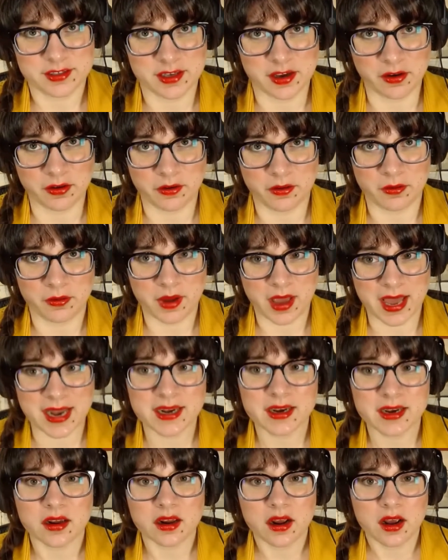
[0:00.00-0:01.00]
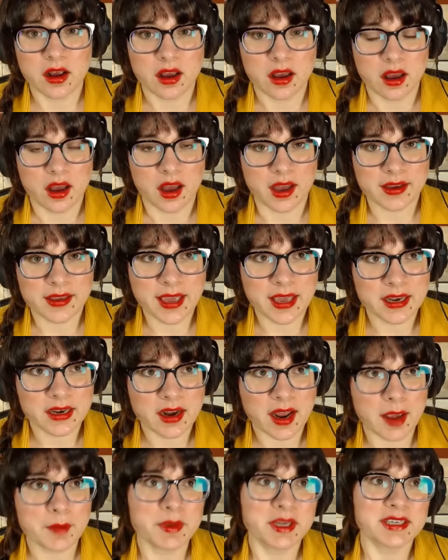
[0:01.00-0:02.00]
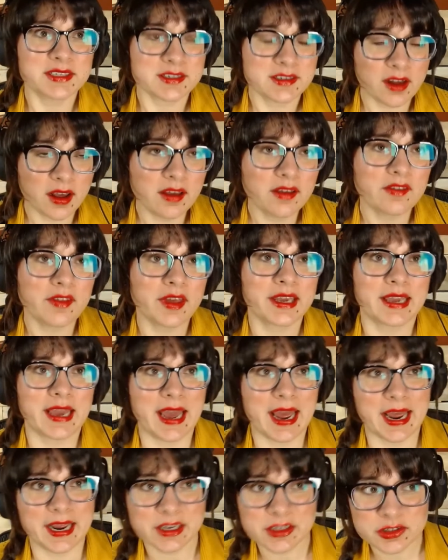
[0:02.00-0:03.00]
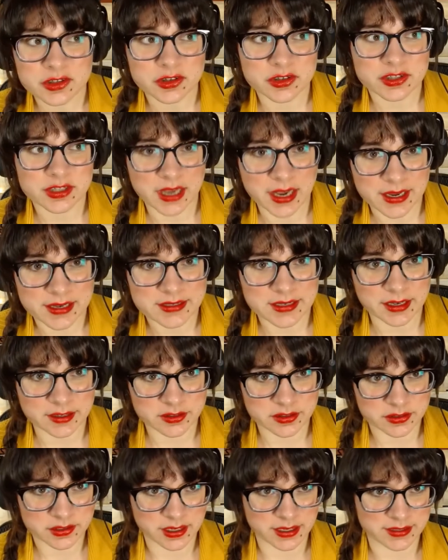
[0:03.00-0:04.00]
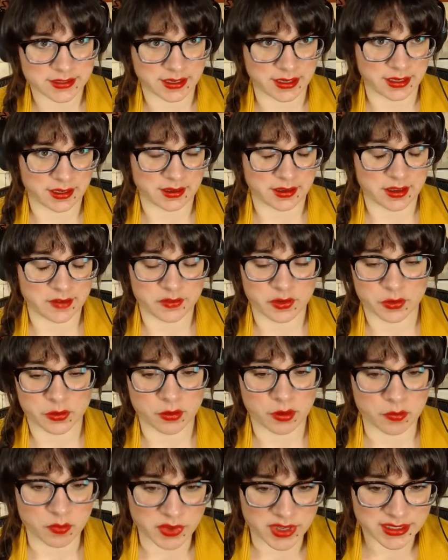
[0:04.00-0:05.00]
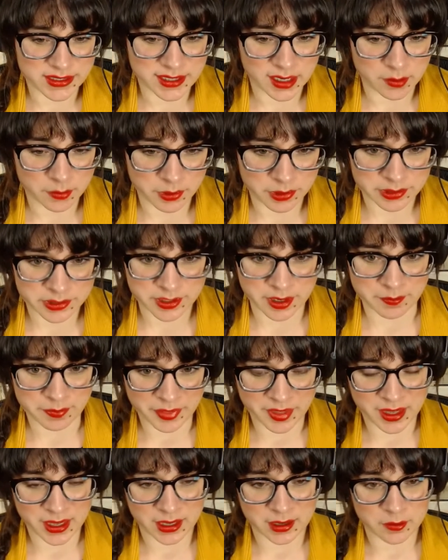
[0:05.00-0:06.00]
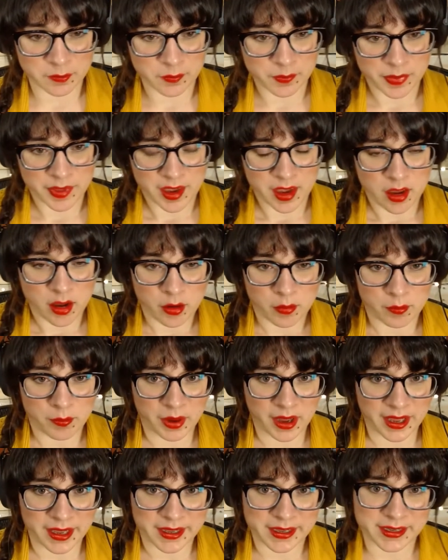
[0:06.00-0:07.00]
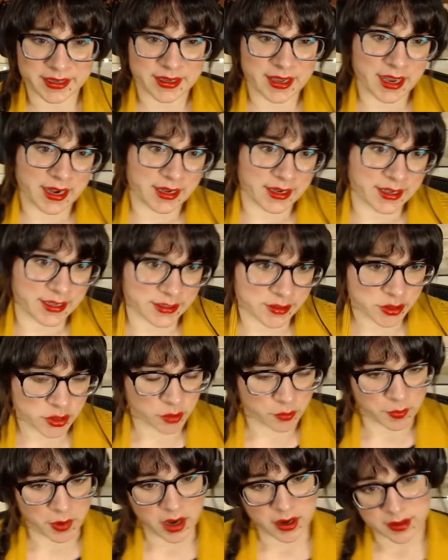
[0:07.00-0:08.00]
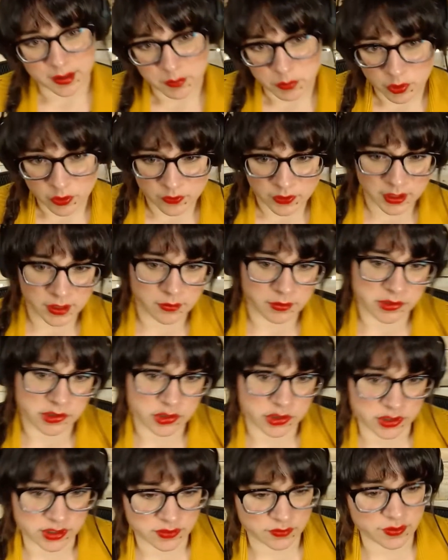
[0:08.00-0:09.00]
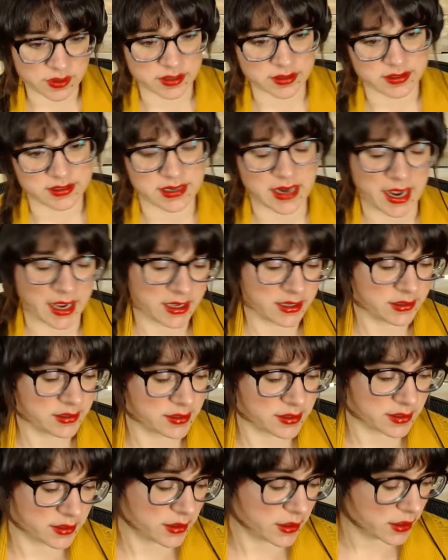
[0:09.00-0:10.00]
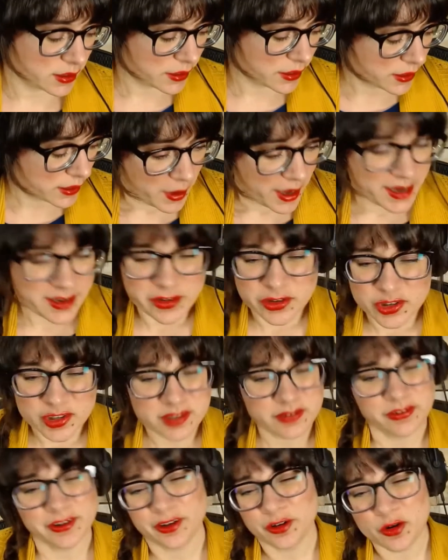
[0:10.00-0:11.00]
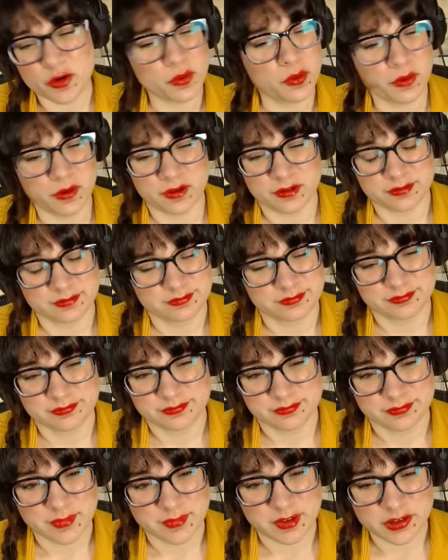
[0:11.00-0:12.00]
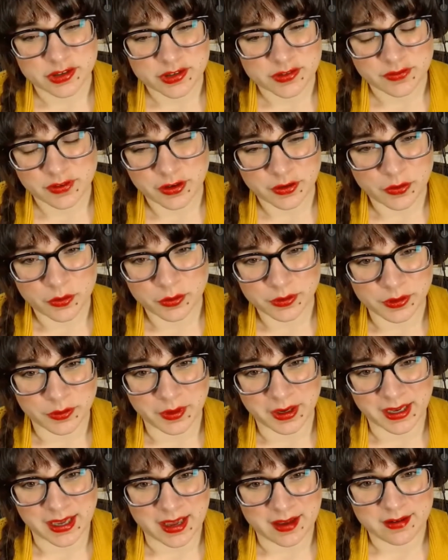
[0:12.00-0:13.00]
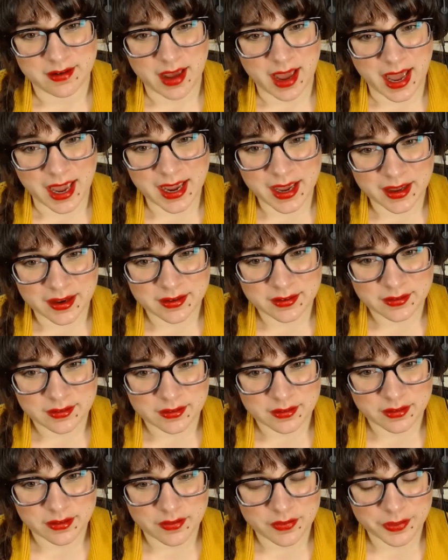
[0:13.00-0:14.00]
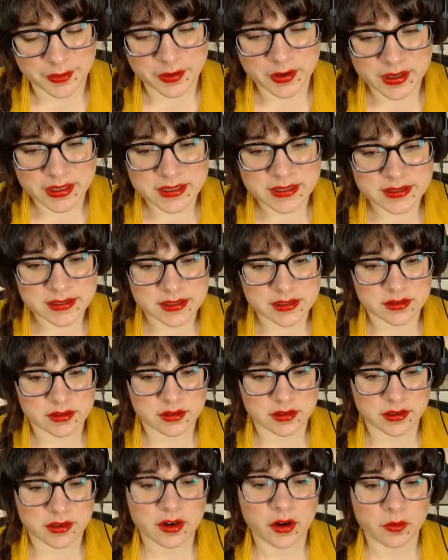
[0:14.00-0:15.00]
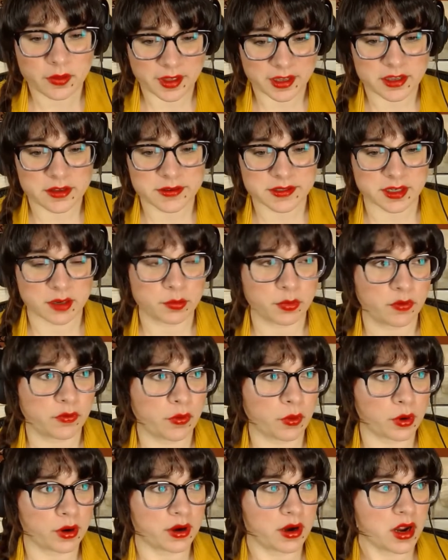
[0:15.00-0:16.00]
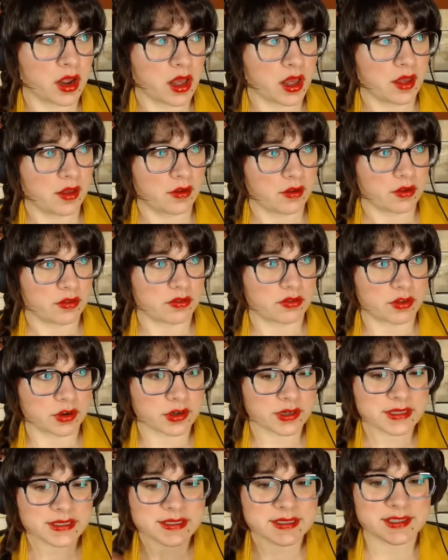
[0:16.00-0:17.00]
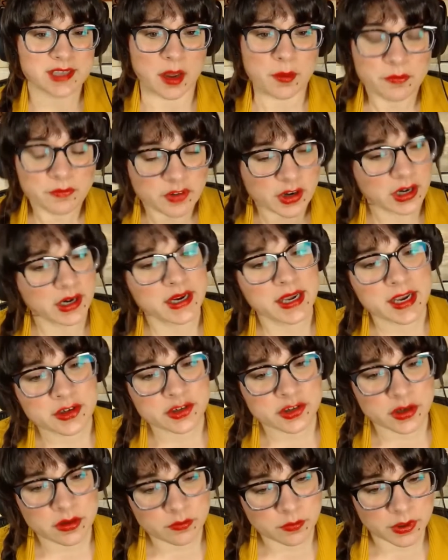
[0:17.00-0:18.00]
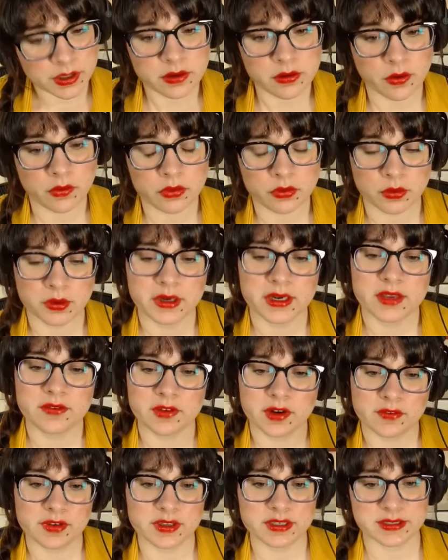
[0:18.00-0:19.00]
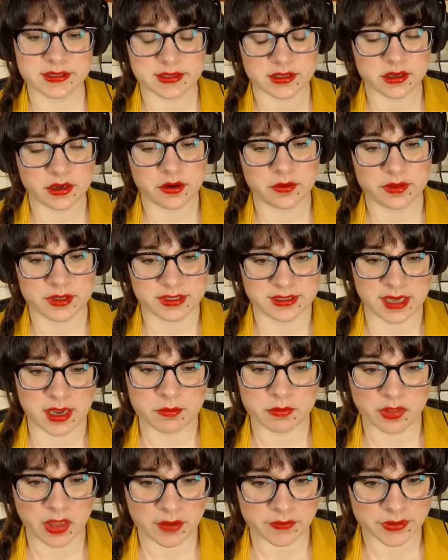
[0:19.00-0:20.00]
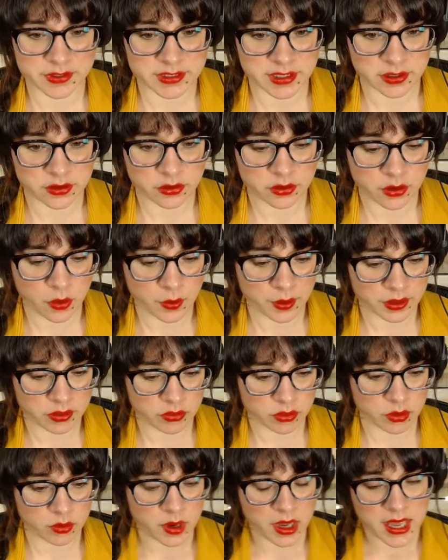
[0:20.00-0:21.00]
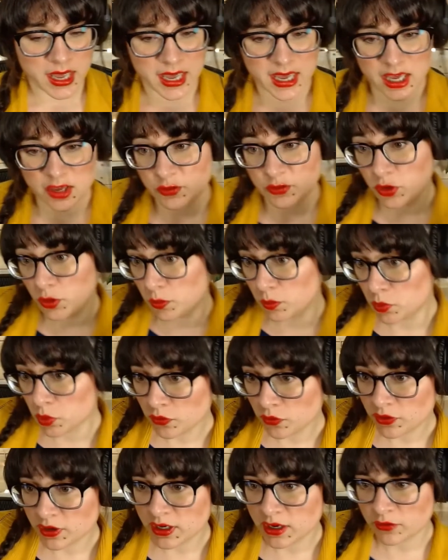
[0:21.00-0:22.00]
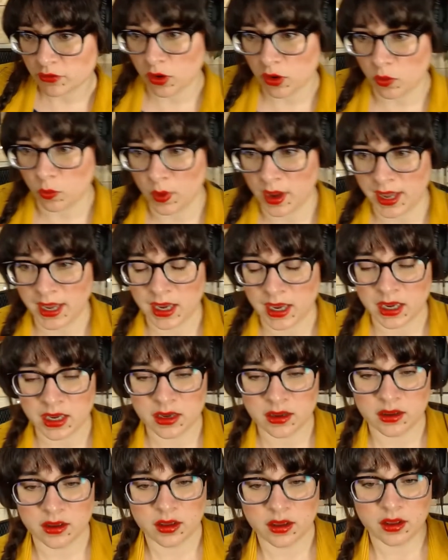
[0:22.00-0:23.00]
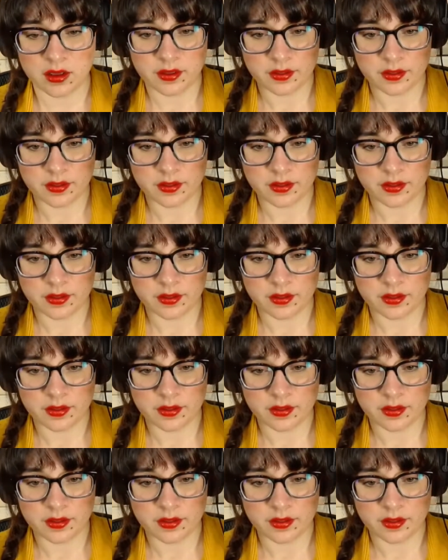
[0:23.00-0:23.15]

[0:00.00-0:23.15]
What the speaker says: So, and again, I mean, it's not like exercise like if you're doing Beat Saber or something, but it kind of gets your body moving, which just feels nice. So, and you just feel cool. You just feel cool doing it. And there is, like you said before, there is some variation when you go through it, even if it's, the same levels that you're going through. If you move a different way,